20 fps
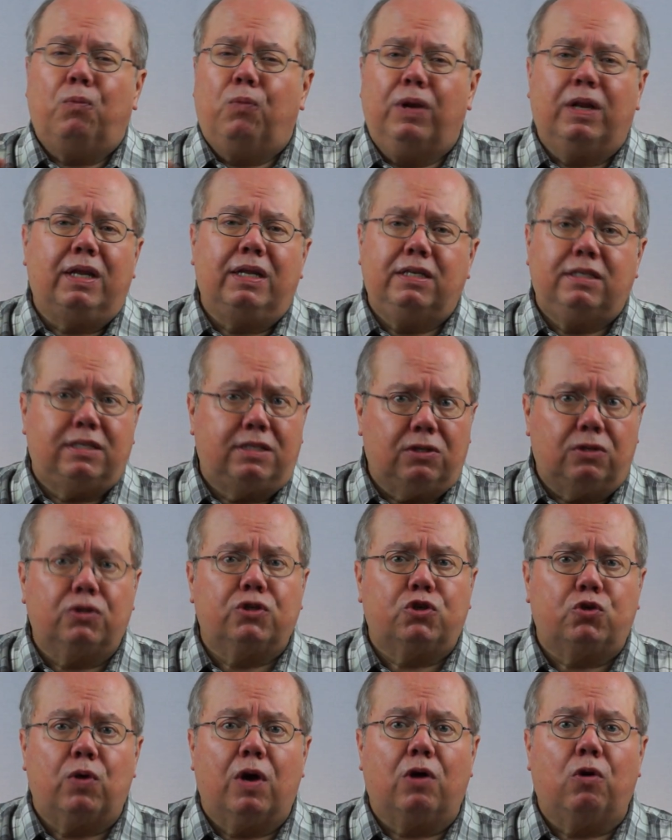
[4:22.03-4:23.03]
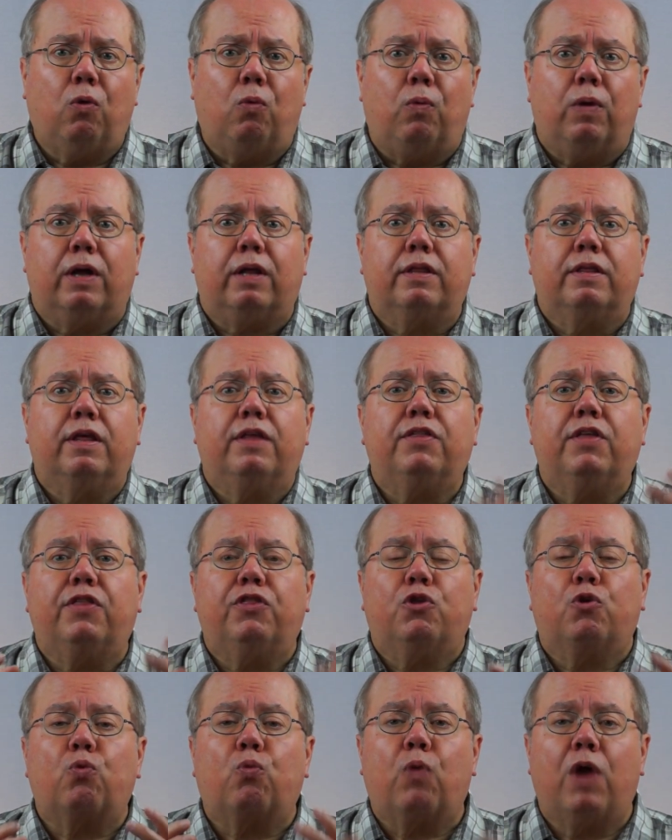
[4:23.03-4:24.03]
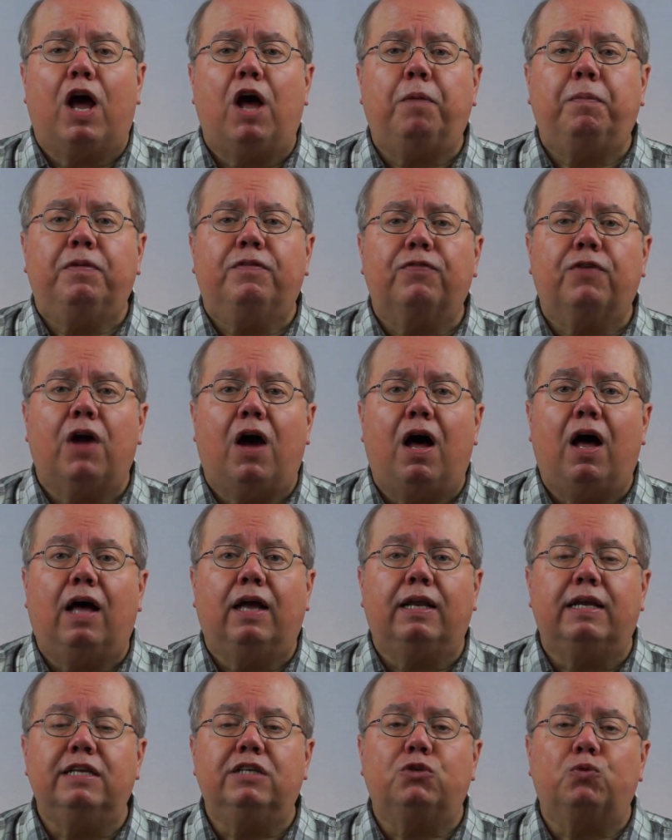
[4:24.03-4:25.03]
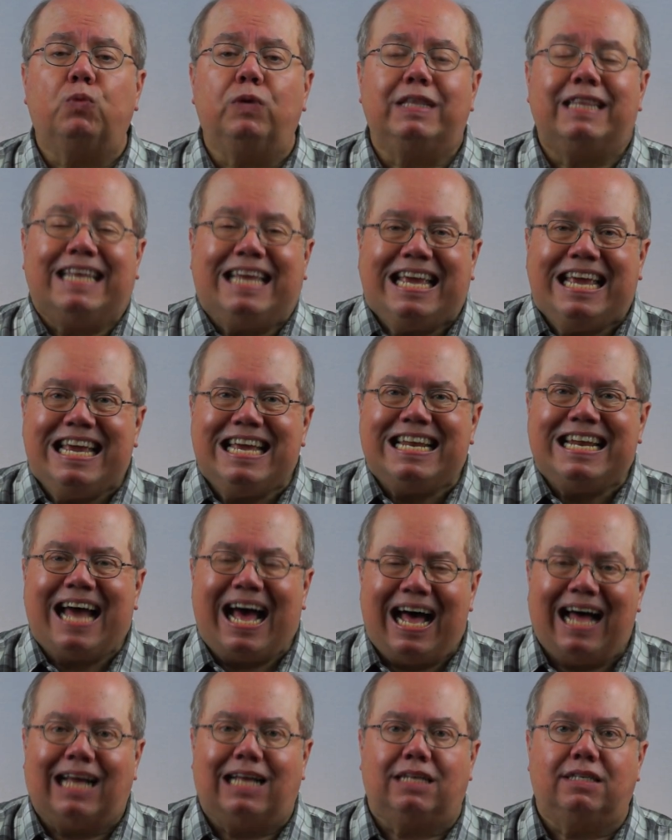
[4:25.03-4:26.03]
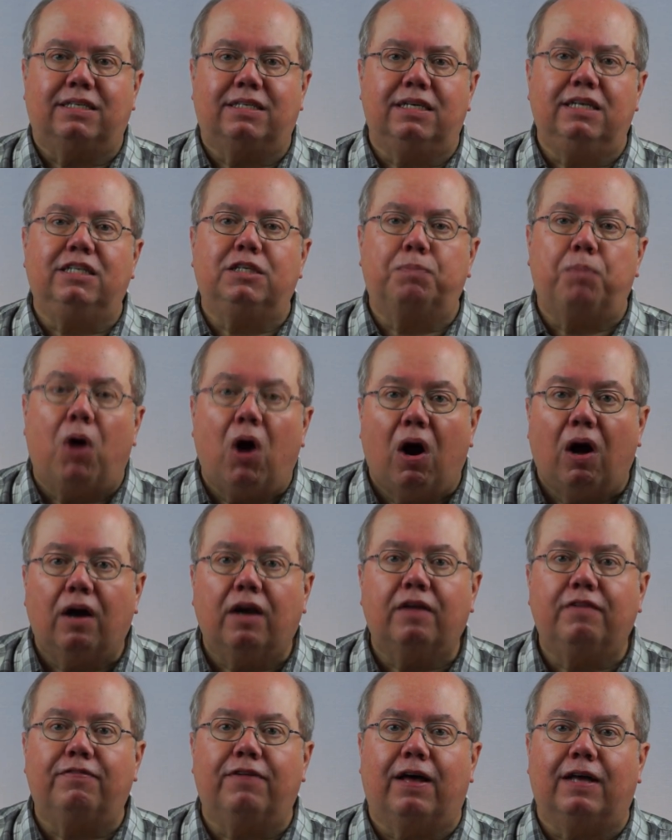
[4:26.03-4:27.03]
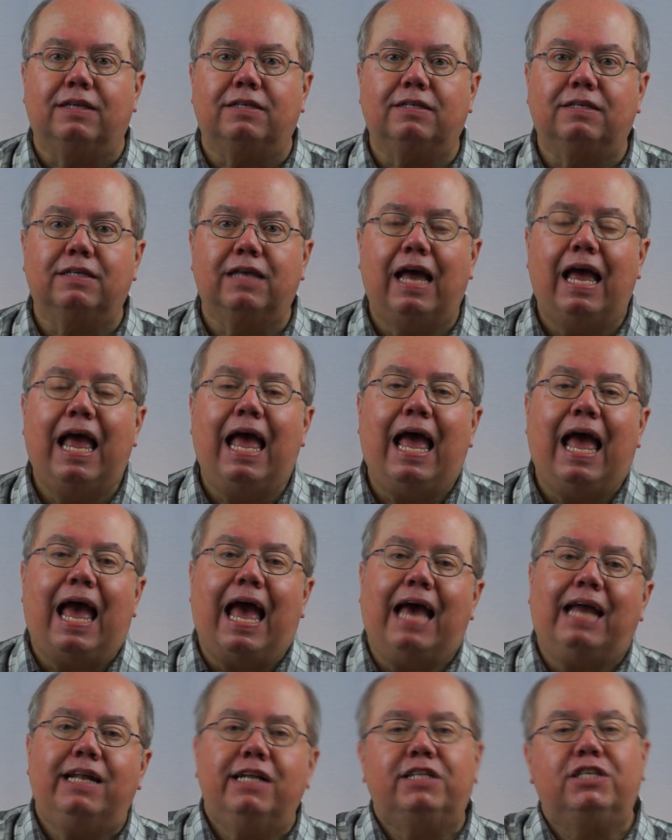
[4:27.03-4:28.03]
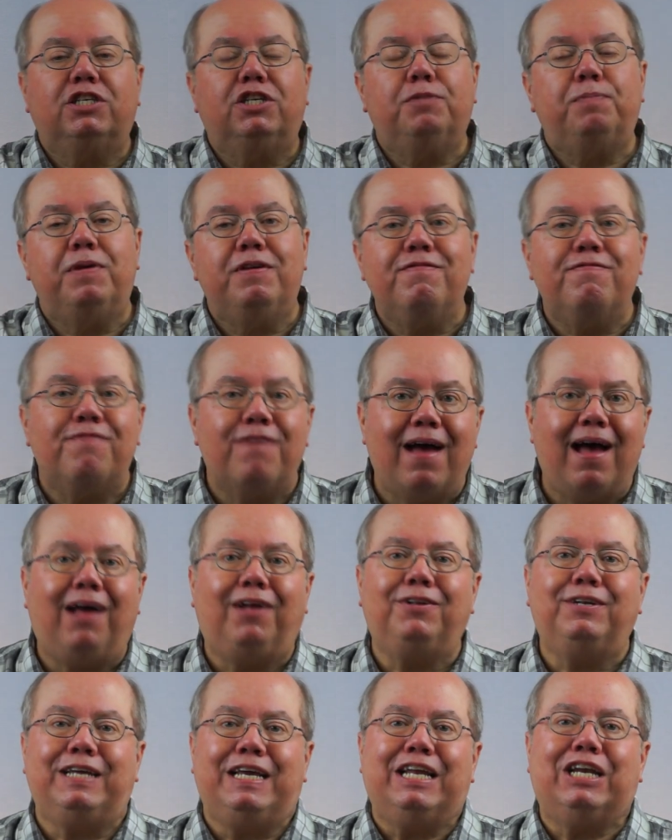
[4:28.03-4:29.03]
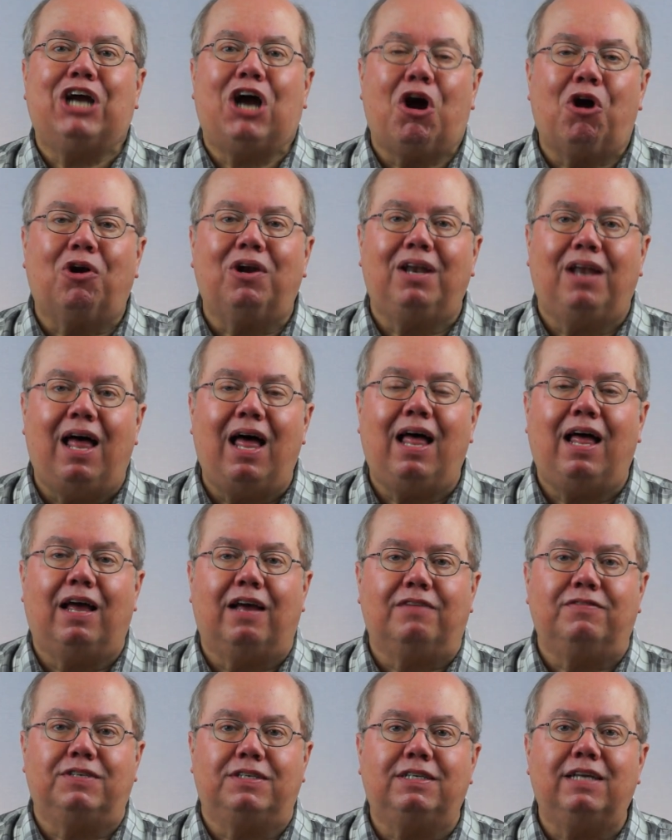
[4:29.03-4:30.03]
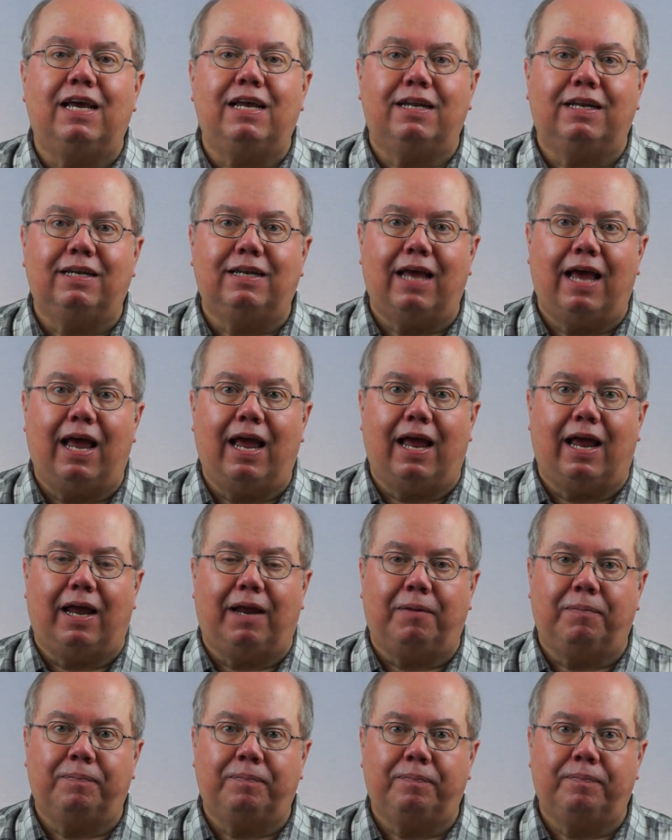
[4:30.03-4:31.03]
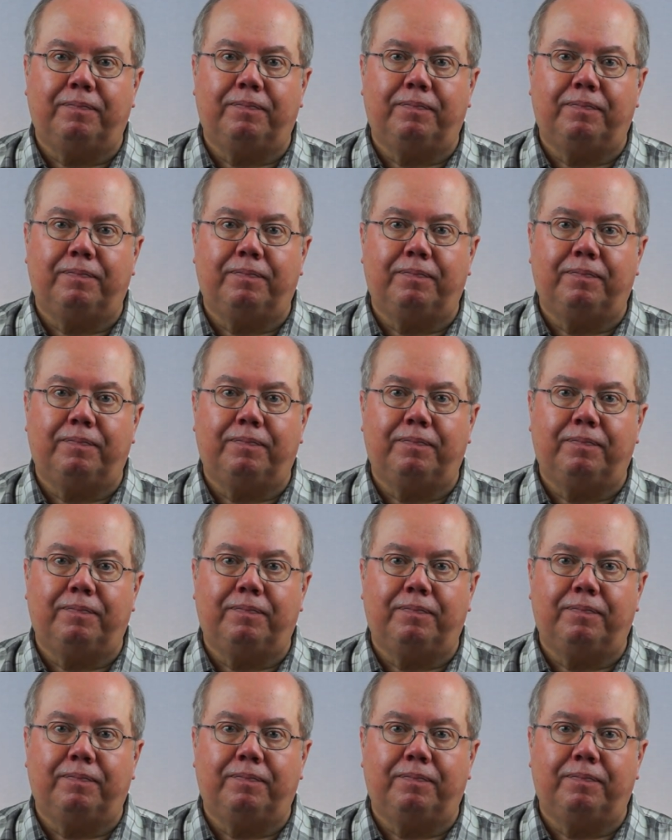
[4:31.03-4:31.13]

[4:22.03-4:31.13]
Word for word: really still struggle with, that the realm of God is within us. It's part of us. And it's to be found in our lives day to day.